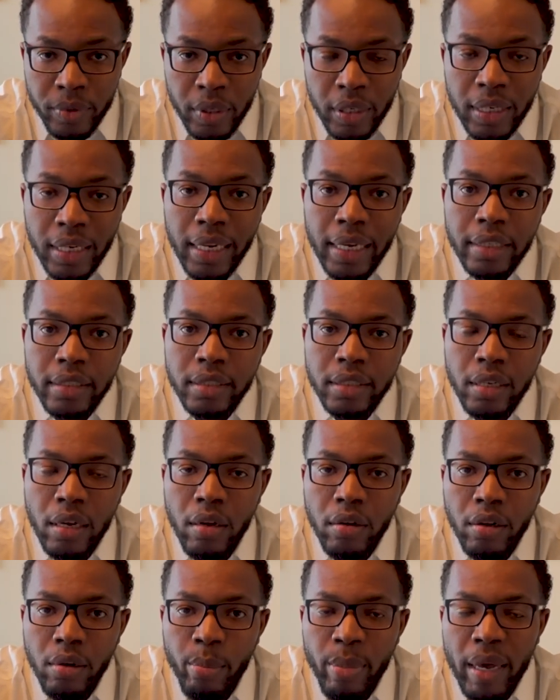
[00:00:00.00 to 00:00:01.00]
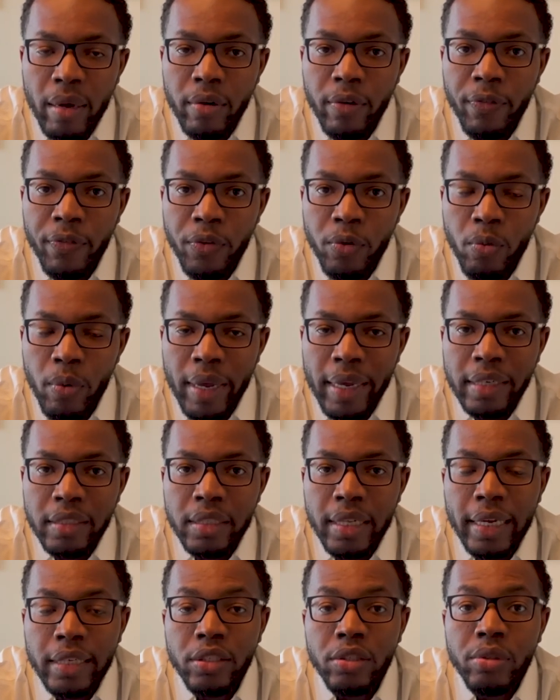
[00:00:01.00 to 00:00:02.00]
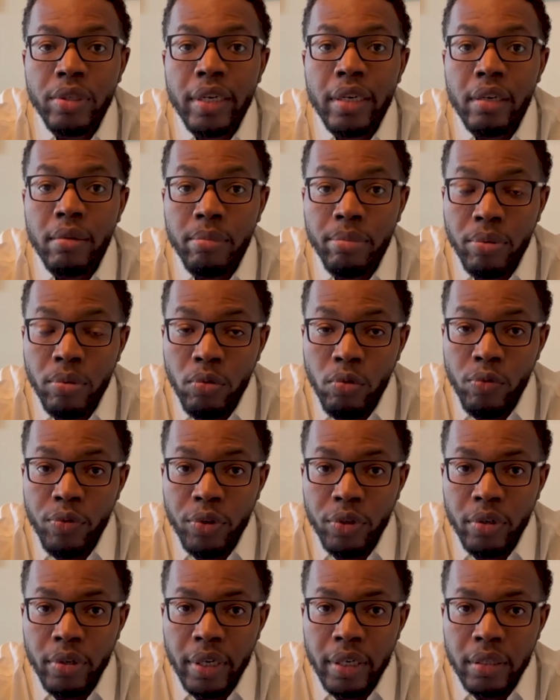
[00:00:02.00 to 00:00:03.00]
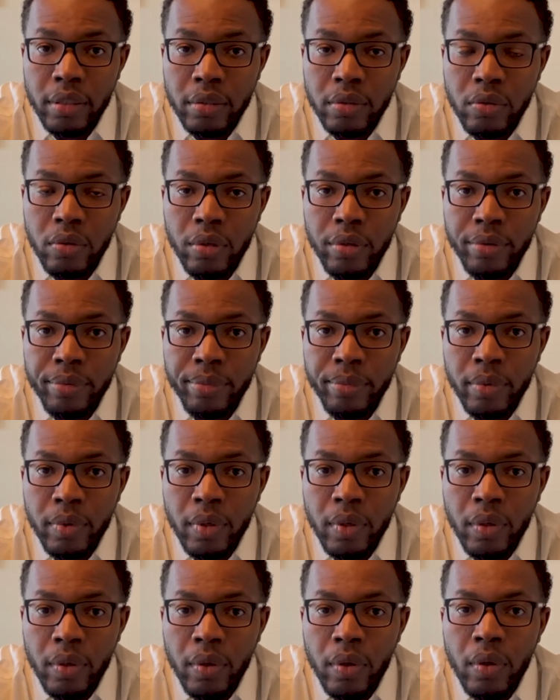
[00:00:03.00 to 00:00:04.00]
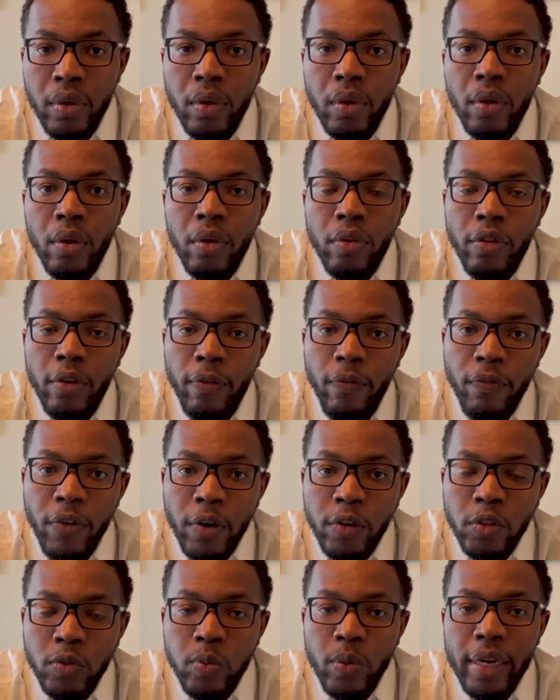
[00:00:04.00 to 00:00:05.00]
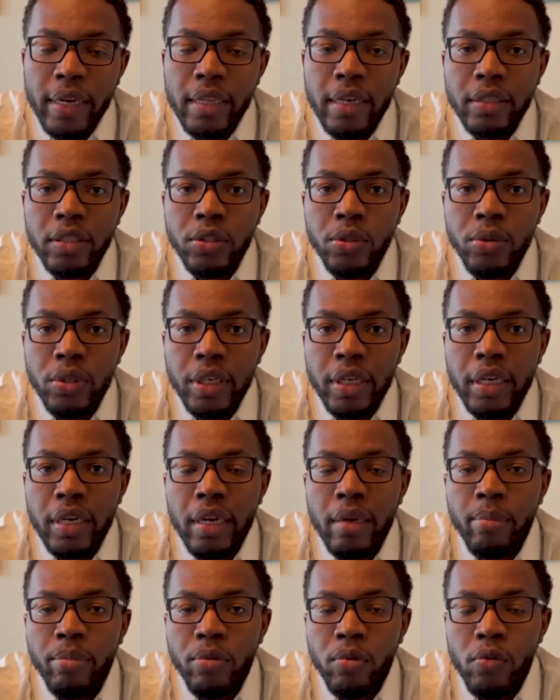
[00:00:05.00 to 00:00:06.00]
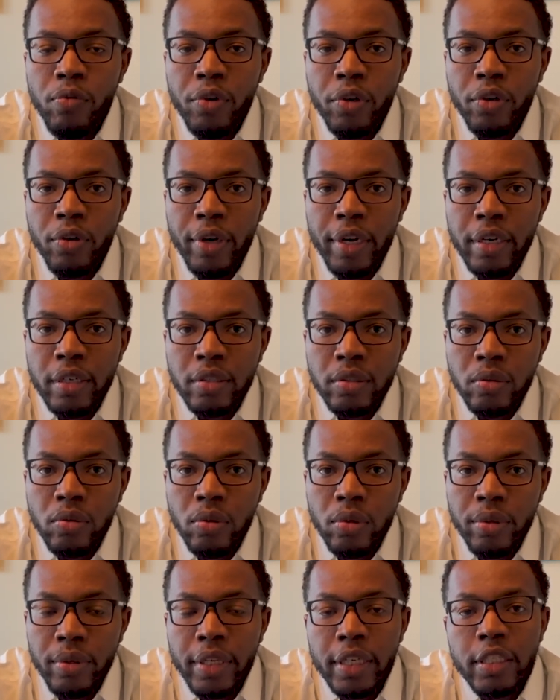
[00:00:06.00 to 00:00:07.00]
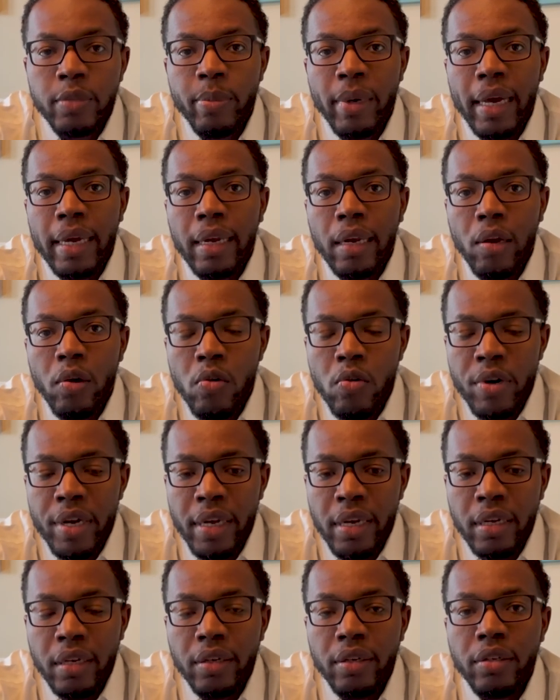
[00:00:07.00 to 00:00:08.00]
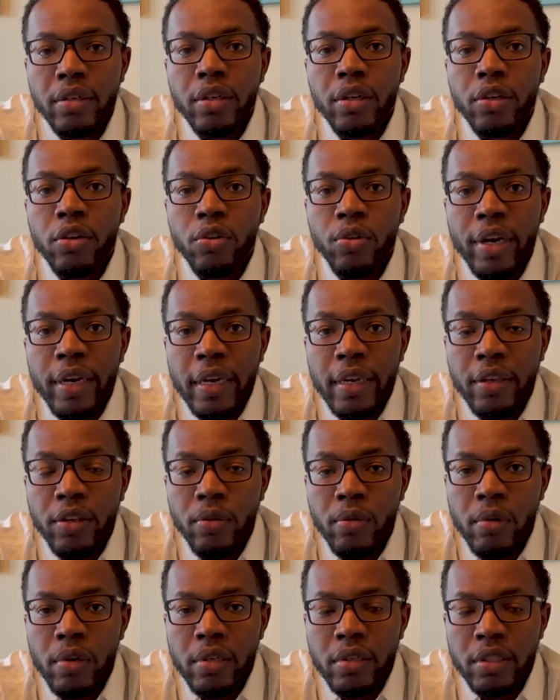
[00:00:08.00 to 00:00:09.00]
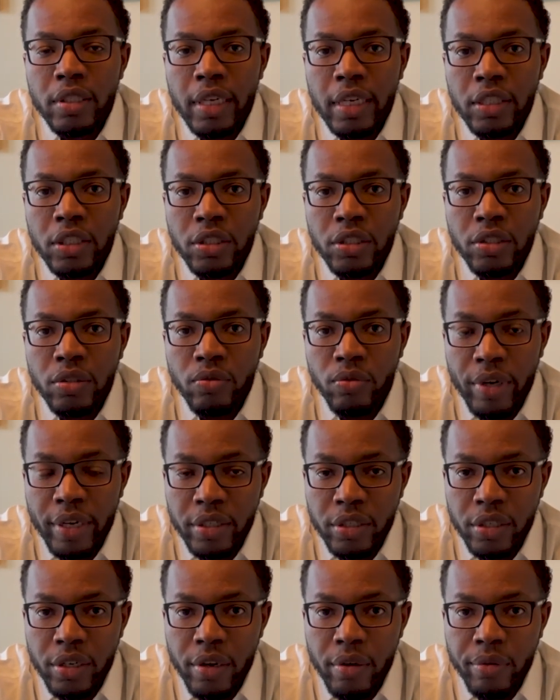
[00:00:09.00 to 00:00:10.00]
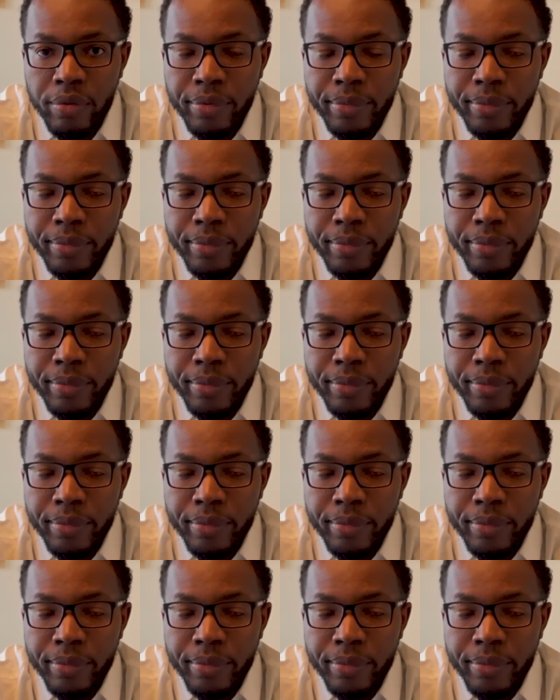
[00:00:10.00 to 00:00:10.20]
let's talk about a few ways that you can improve your credit score. The first way that you can improve your credit score is by lowering your credit utilization ratio.